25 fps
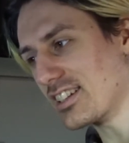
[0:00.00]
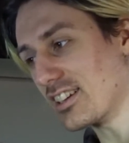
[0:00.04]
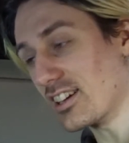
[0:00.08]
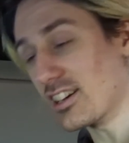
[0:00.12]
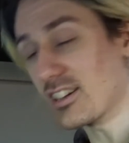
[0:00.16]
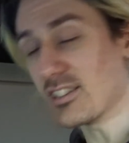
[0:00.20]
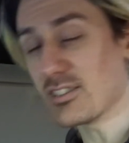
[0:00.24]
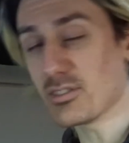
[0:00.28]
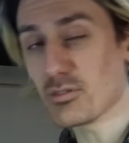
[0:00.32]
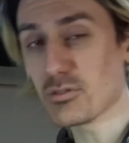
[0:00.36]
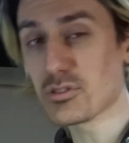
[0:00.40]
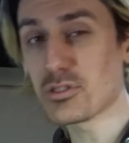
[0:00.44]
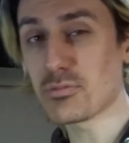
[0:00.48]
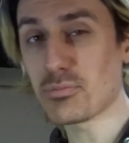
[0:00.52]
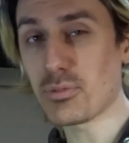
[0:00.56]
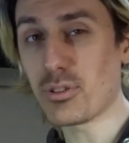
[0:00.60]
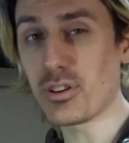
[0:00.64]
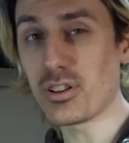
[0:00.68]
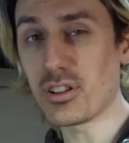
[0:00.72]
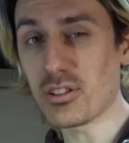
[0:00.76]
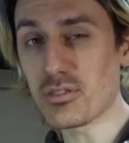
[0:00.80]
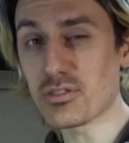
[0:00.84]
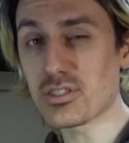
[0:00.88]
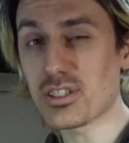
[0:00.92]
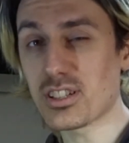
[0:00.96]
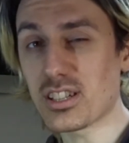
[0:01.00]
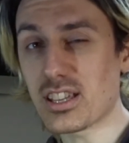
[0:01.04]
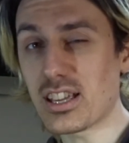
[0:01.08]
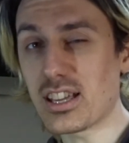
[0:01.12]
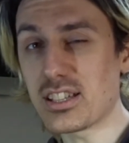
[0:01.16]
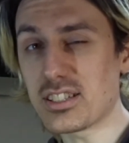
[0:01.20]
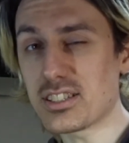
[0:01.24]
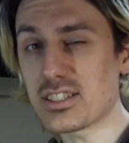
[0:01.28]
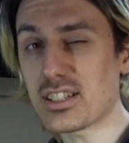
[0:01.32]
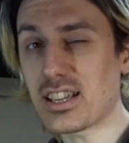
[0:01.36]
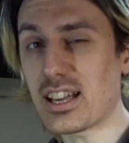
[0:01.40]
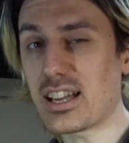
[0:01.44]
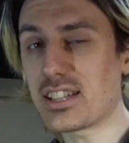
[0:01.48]
There was a point I was going to
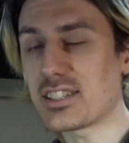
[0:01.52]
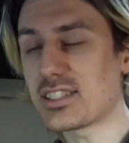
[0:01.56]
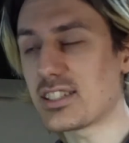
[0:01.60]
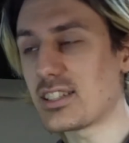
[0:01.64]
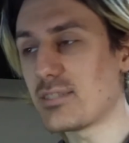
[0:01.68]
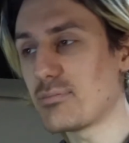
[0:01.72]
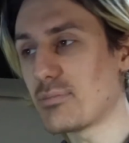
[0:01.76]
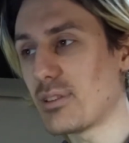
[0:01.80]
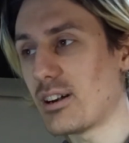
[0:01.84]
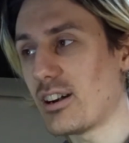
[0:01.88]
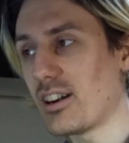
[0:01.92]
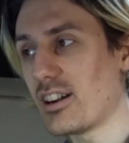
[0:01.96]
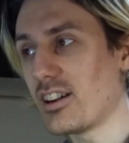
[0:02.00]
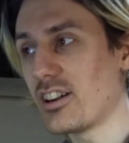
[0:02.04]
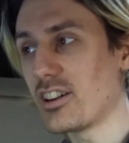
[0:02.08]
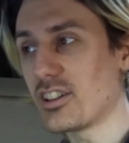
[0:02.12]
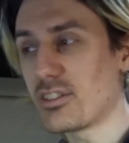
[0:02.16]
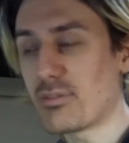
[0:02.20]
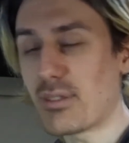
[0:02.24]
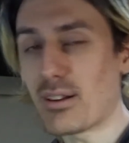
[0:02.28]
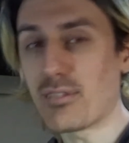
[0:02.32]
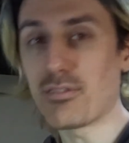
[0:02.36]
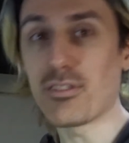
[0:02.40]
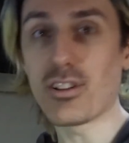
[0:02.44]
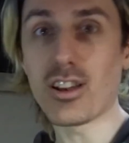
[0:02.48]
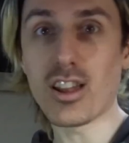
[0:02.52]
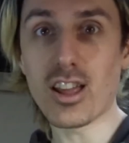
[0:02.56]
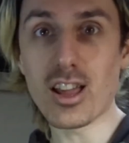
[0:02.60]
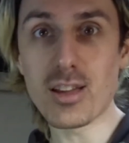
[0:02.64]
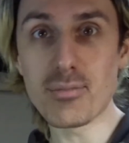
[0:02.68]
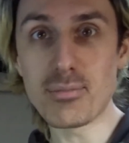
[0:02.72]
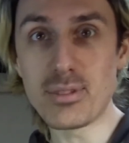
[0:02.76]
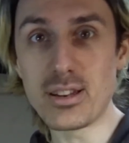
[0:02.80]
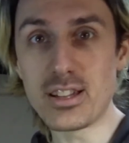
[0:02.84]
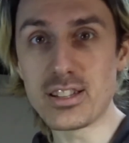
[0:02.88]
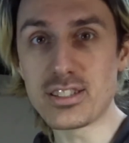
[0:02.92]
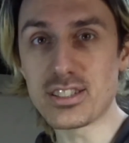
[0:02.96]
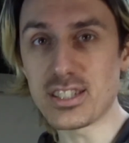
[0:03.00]
get a Ducati, but I heard about
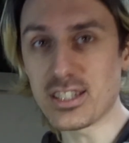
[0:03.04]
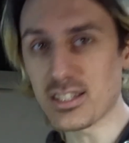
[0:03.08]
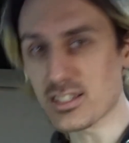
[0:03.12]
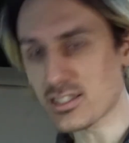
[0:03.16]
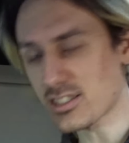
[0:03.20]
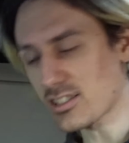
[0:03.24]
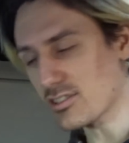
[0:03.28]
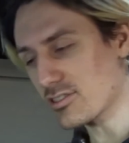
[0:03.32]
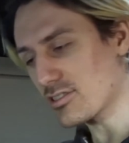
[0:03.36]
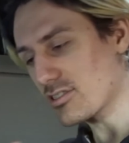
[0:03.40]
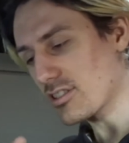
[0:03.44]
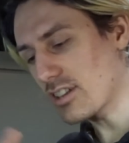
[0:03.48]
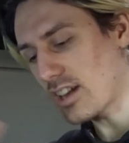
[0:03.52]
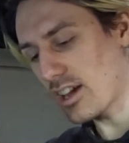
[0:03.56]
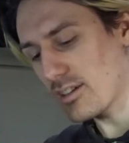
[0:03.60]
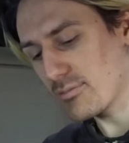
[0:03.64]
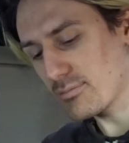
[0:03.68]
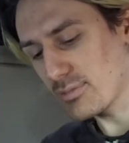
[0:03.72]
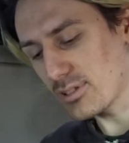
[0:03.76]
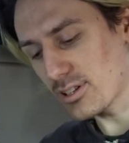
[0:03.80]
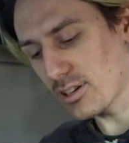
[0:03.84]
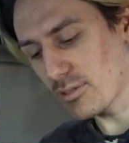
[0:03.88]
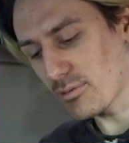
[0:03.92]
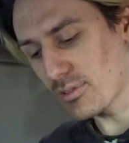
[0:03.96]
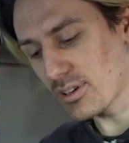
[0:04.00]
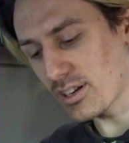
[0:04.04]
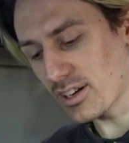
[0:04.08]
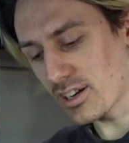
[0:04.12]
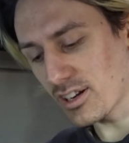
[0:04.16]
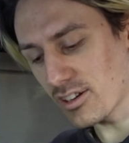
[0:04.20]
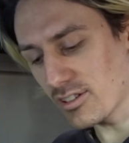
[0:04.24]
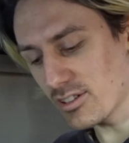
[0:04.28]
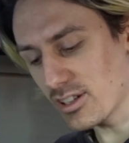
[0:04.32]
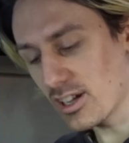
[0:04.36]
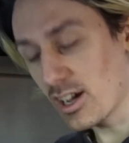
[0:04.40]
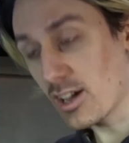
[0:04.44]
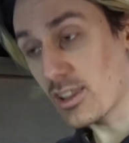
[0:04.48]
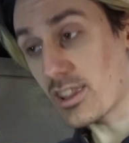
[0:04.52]
reliability, and I said, so nope, don't want to
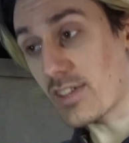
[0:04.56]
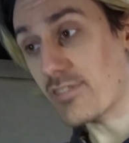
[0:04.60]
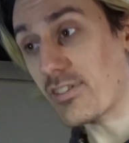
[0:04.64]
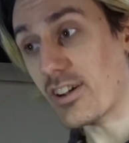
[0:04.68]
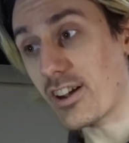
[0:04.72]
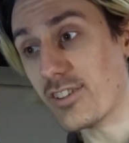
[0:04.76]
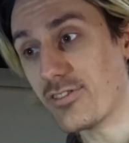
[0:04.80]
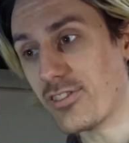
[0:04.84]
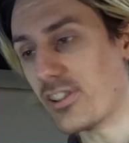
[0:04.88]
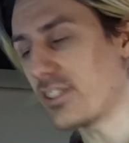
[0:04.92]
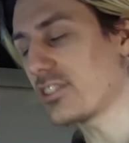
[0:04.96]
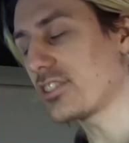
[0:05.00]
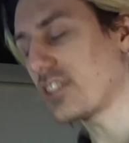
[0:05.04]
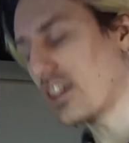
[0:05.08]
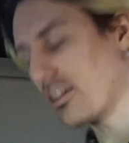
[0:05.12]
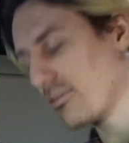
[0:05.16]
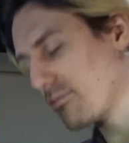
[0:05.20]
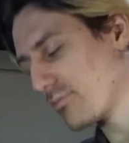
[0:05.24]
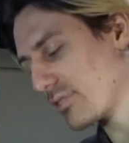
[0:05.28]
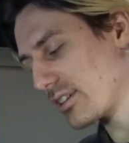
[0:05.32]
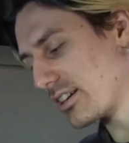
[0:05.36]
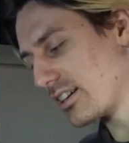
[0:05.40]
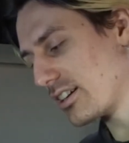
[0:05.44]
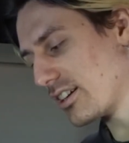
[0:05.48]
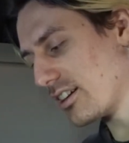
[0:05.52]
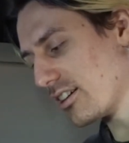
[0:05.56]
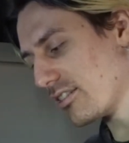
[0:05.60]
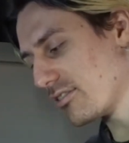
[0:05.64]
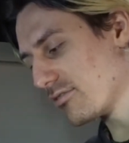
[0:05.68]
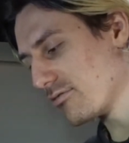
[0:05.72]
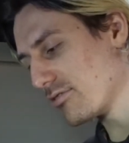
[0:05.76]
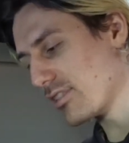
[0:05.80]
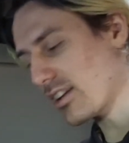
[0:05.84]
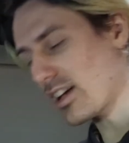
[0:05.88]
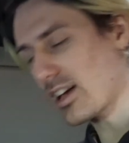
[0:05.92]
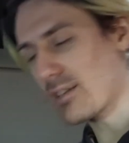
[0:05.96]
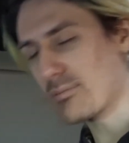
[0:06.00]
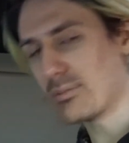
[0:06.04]
know. They're very fun. Don't want to know.
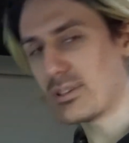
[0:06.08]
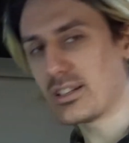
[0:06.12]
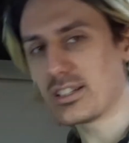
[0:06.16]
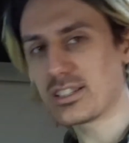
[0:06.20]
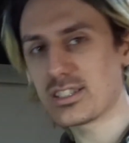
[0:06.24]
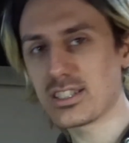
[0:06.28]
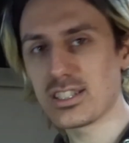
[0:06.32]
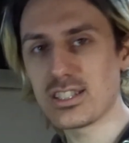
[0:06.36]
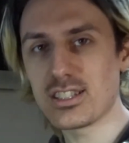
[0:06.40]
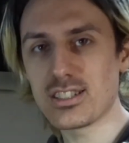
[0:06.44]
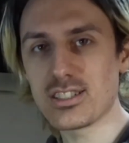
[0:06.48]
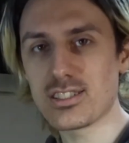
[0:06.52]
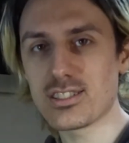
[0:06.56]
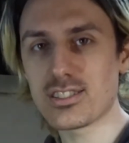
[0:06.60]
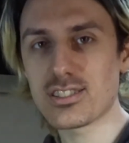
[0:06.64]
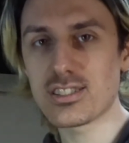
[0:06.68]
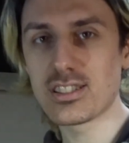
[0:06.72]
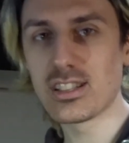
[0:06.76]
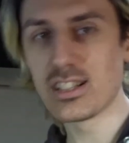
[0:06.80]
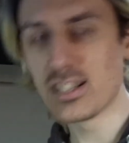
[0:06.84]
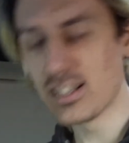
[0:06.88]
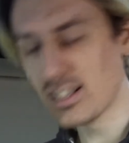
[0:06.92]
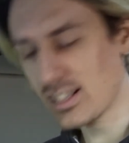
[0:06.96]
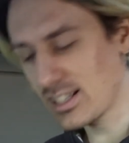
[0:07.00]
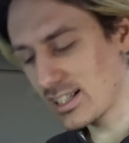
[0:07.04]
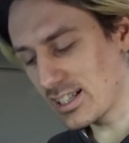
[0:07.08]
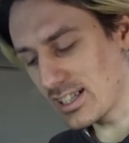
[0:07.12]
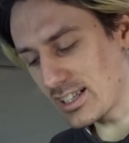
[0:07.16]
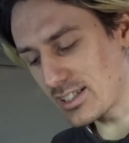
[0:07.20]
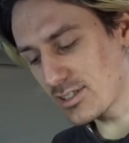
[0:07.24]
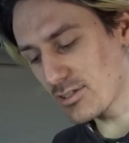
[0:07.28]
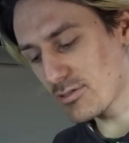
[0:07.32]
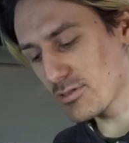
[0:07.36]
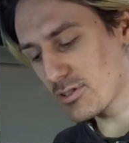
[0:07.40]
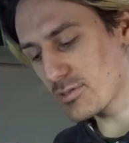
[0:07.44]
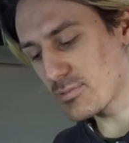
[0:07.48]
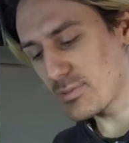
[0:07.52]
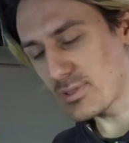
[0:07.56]
Reliability has
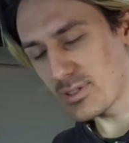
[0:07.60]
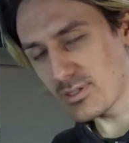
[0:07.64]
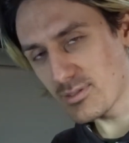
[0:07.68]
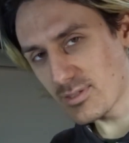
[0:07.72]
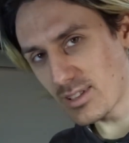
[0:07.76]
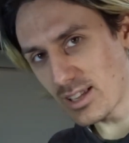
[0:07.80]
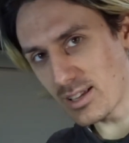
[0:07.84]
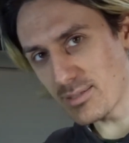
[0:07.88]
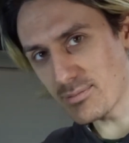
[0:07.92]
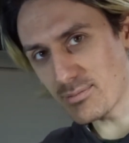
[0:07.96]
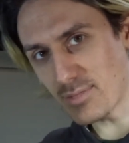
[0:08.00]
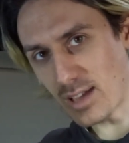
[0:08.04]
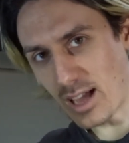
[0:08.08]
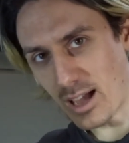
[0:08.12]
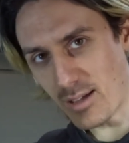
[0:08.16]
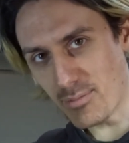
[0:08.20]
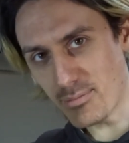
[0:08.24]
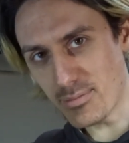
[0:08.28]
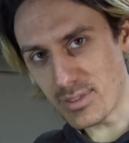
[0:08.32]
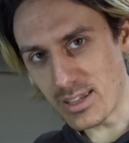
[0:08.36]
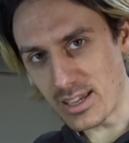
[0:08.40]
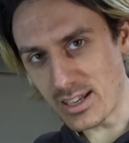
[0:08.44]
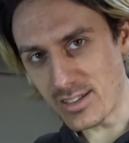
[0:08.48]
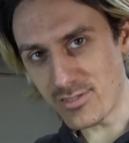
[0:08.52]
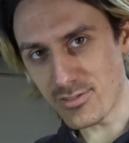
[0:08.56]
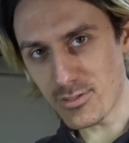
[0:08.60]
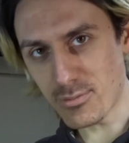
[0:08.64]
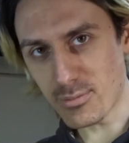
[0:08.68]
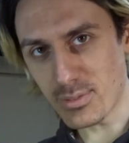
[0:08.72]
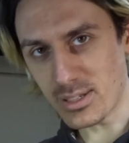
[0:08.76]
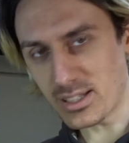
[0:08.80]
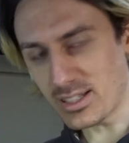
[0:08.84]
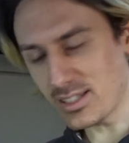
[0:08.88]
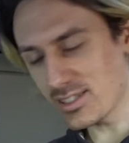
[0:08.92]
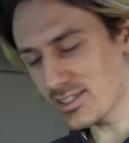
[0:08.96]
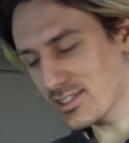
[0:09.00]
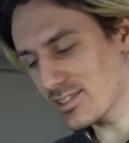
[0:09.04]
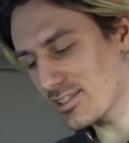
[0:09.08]
always been like up there for
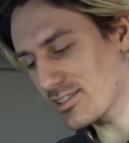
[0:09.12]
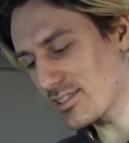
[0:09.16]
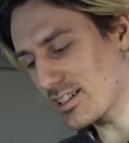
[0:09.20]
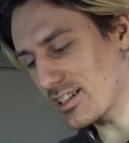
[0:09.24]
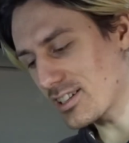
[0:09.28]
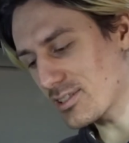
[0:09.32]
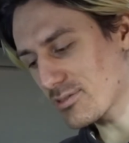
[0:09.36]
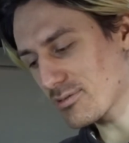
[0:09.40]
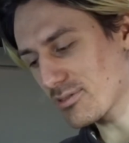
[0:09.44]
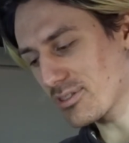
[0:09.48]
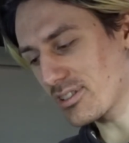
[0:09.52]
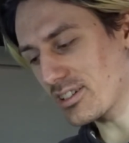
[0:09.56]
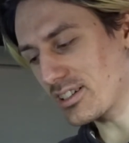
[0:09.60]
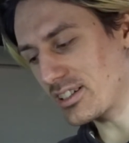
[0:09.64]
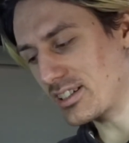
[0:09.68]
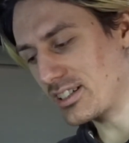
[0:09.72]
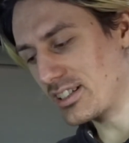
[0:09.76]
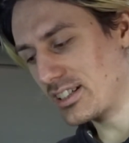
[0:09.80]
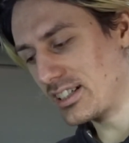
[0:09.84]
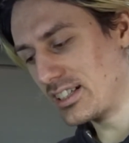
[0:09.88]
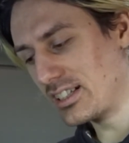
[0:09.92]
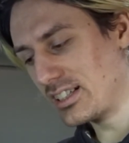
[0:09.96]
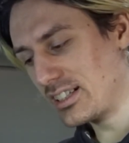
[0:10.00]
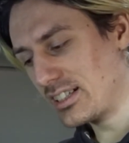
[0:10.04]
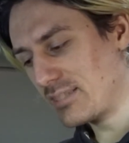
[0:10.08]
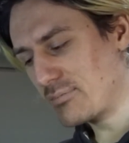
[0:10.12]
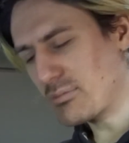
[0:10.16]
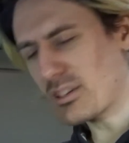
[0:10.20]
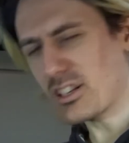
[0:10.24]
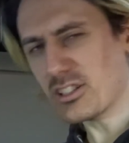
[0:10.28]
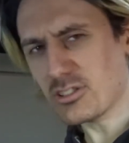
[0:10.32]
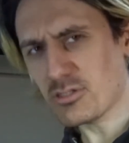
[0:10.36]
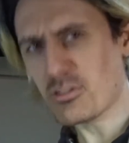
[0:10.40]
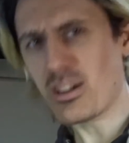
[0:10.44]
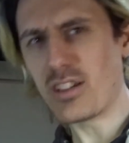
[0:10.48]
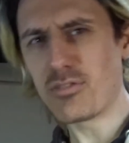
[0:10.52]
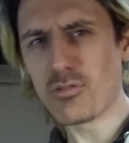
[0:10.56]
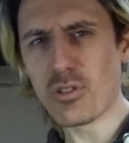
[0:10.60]
me, so that's why. But I
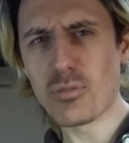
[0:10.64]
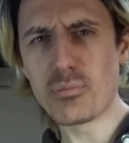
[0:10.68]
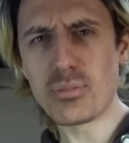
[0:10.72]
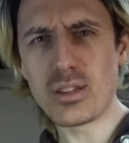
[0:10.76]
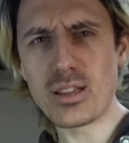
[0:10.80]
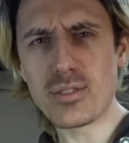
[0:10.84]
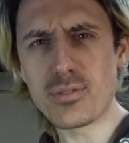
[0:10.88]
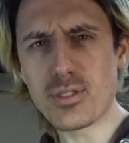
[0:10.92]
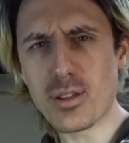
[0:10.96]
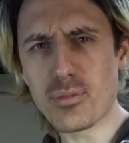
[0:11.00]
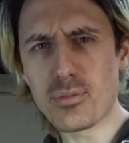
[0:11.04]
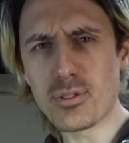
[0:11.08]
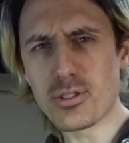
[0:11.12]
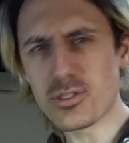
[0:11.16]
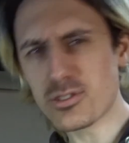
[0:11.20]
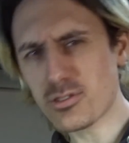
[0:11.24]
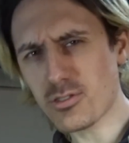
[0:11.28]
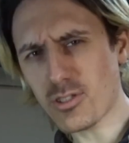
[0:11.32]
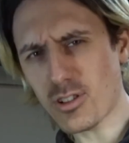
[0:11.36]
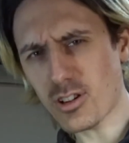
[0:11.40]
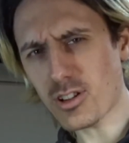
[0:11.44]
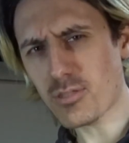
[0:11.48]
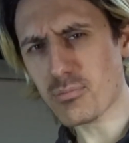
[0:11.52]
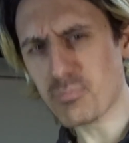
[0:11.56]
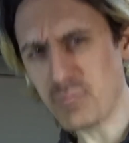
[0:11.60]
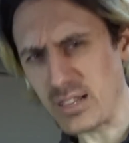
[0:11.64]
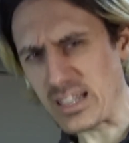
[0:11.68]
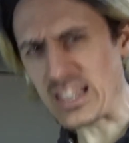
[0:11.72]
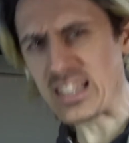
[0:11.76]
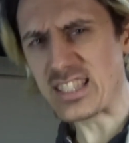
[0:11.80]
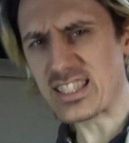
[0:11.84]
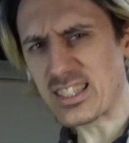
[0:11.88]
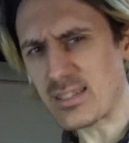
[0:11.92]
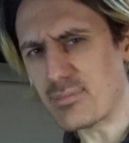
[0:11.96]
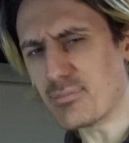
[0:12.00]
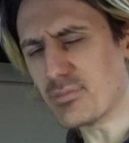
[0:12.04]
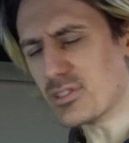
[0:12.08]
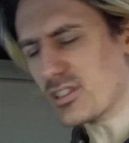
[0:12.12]
do have one BMW, so not a complete
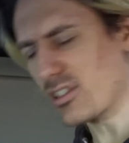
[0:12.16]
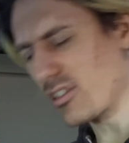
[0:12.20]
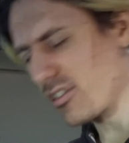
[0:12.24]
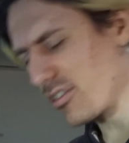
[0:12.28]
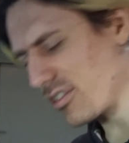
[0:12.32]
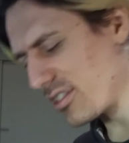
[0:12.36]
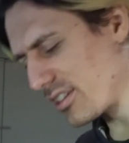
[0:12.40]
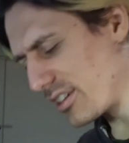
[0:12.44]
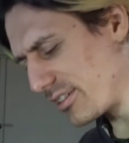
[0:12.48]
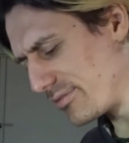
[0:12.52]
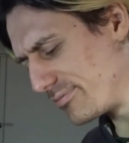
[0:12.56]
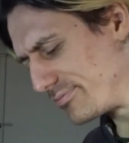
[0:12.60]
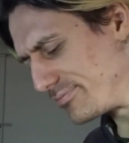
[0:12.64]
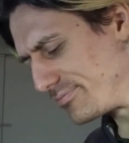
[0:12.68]
simp to Honda.